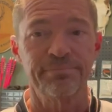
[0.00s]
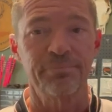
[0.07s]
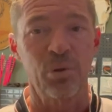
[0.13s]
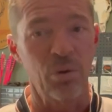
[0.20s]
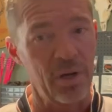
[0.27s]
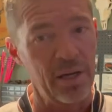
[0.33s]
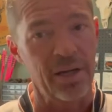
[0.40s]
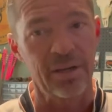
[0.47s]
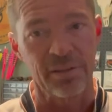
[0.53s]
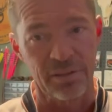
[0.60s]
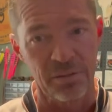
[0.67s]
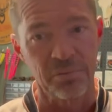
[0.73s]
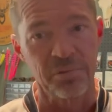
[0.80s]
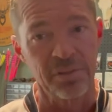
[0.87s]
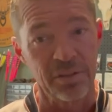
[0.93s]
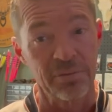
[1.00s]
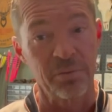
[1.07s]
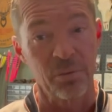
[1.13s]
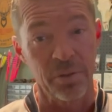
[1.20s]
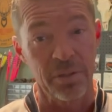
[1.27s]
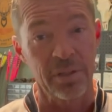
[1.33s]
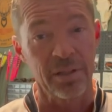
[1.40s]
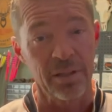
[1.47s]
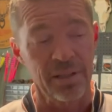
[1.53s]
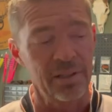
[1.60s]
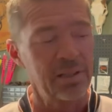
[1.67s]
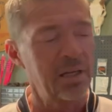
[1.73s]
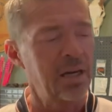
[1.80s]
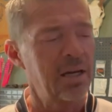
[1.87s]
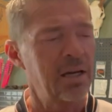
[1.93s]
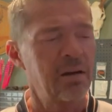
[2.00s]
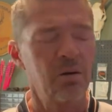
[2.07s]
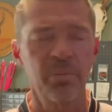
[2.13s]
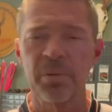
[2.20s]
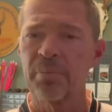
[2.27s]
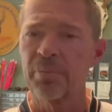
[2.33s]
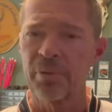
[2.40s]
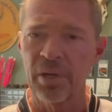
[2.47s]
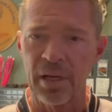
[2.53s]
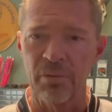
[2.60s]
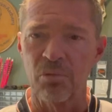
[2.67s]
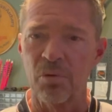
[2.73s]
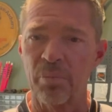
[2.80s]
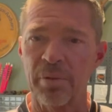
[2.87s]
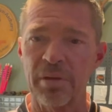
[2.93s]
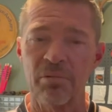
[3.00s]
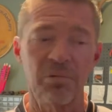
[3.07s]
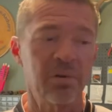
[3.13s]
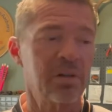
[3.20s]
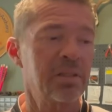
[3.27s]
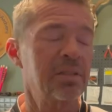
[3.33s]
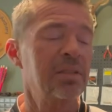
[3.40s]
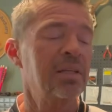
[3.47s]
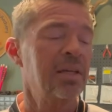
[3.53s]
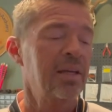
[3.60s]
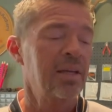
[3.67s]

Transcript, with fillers: Boy, I got a good one here for you today. I hope and pray it will be one